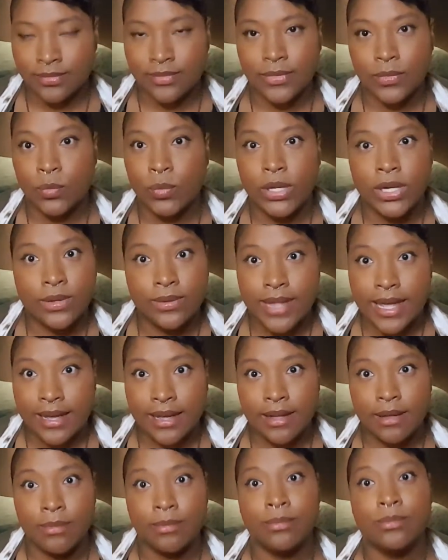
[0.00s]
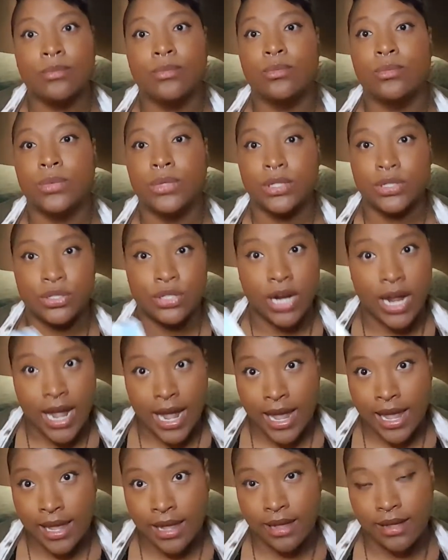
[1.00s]
We don't like them, we'll
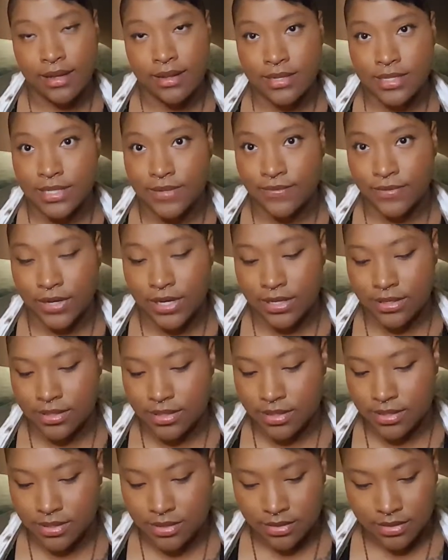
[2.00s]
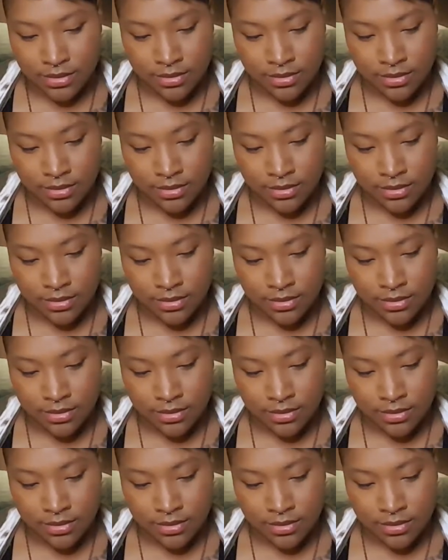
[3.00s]
try a different